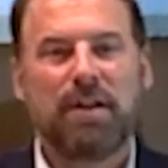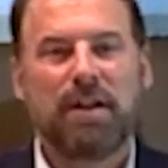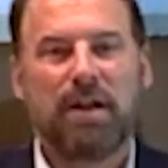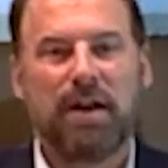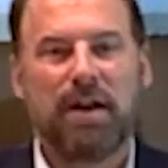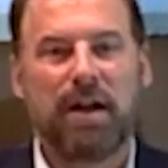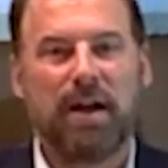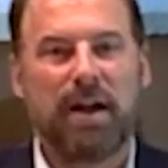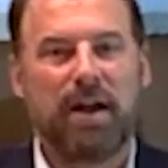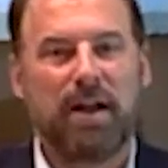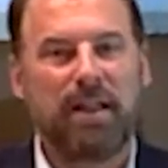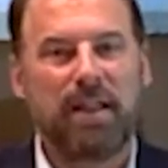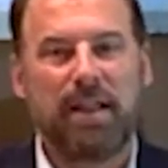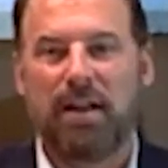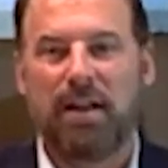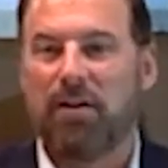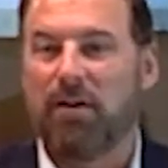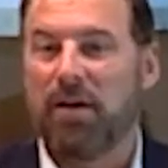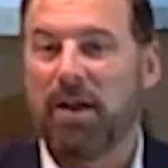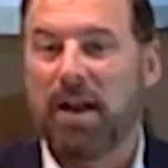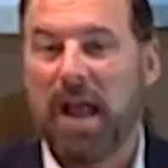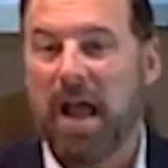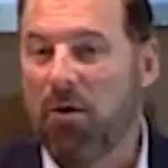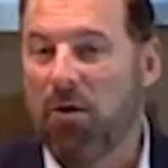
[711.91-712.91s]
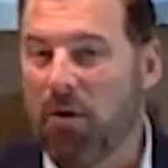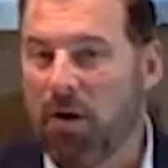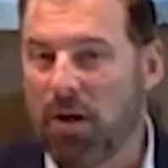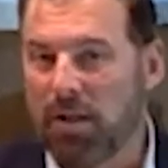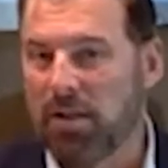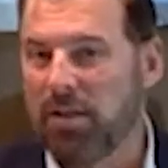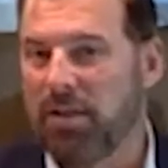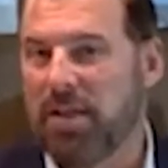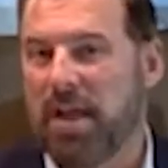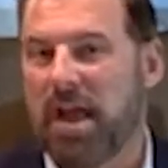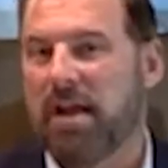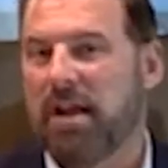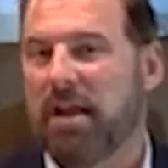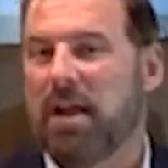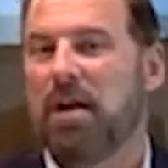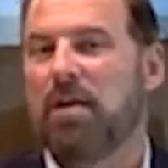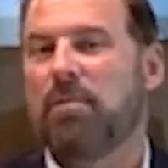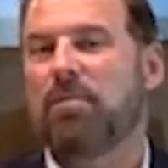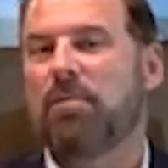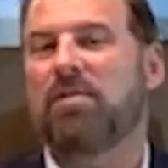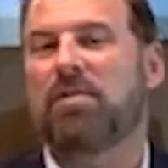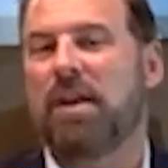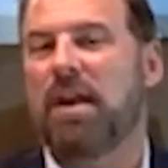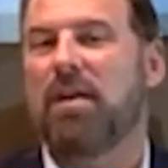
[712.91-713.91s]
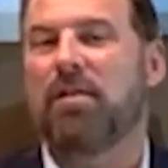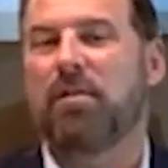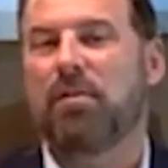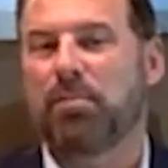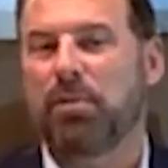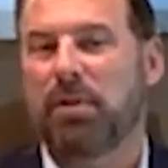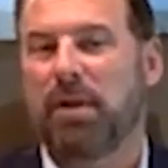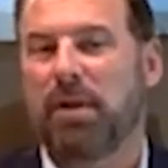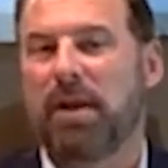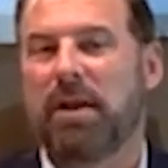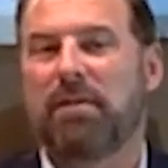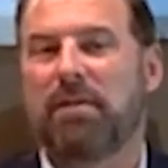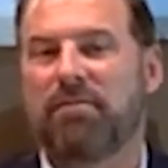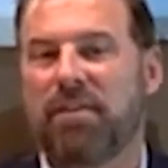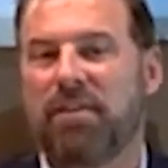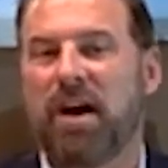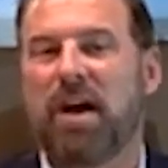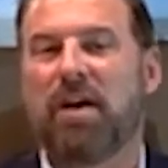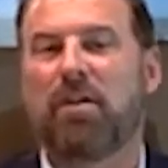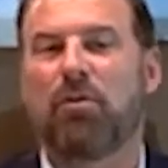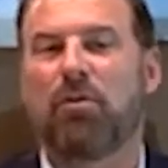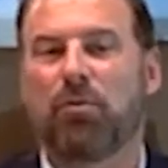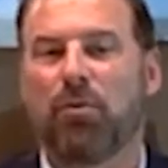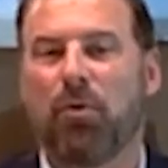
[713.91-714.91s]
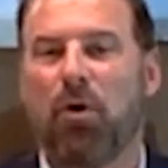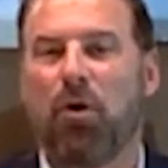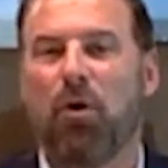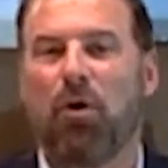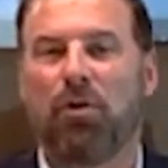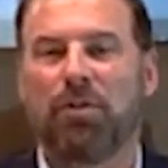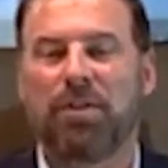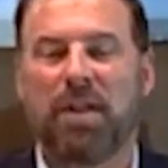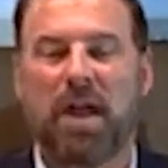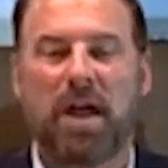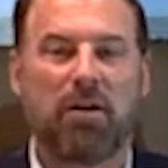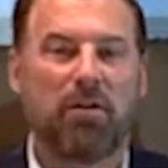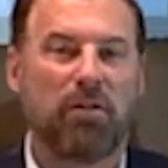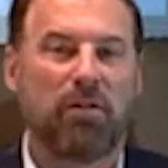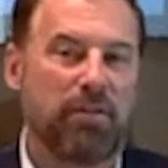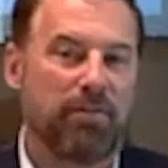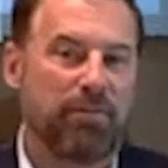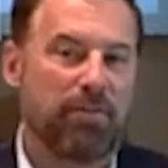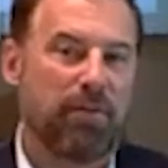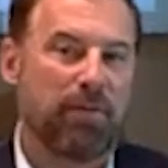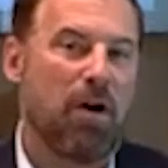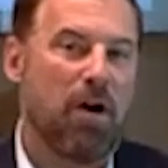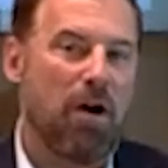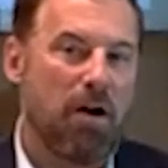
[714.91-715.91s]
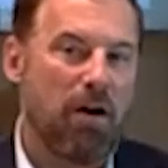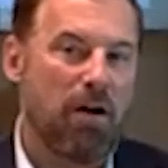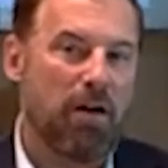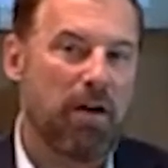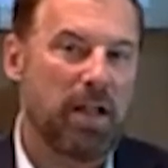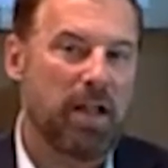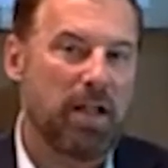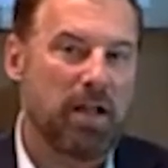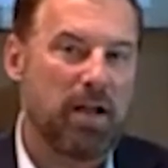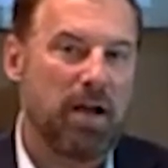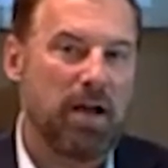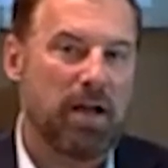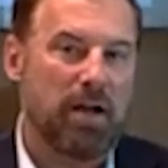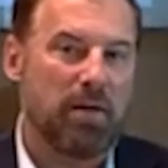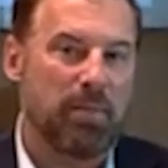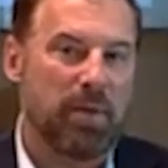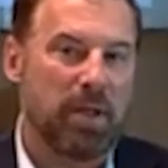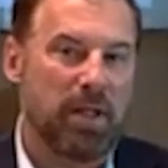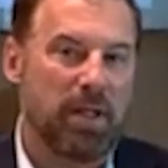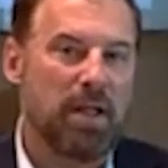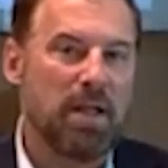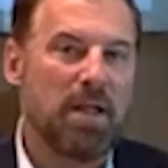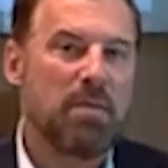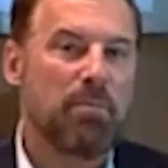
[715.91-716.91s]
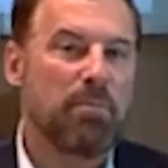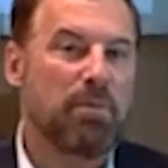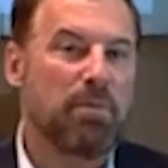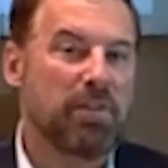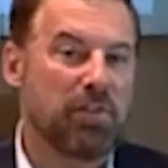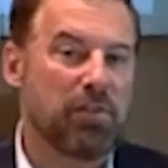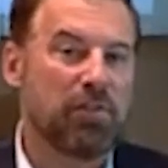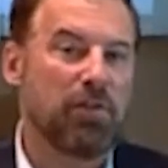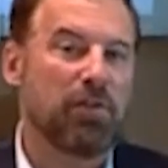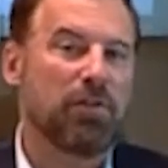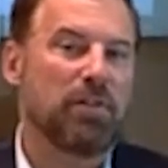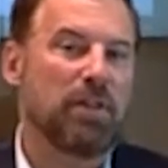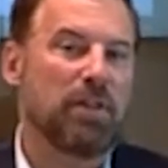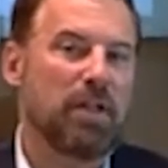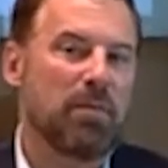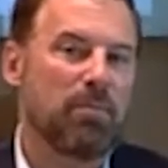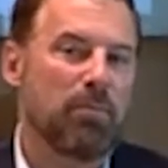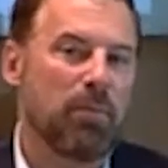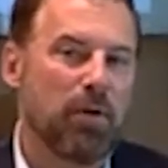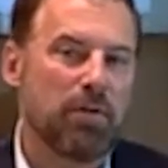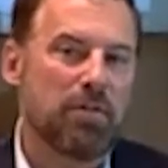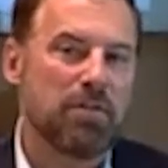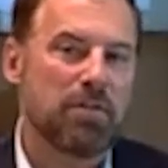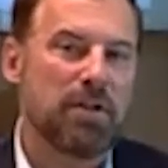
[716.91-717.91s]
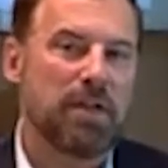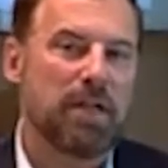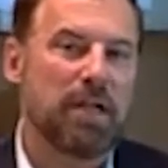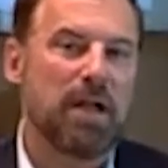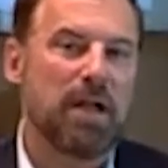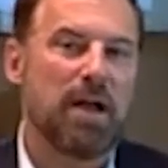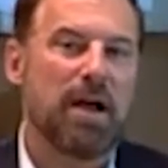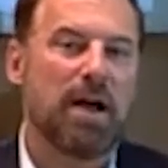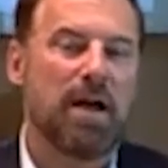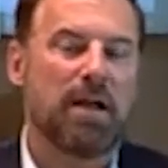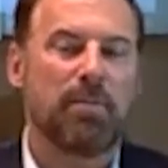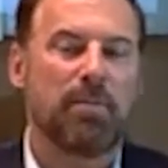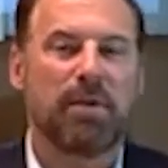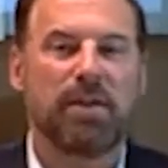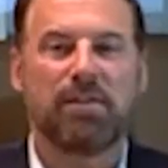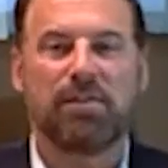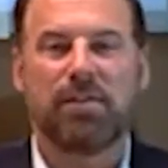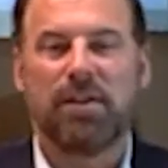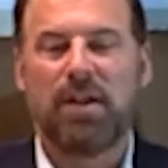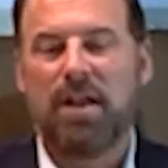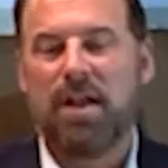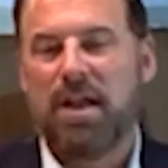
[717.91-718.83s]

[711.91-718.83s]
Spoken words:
and how all of that comes together, playing a vital role, not only for our economy, but certainly emerging economies.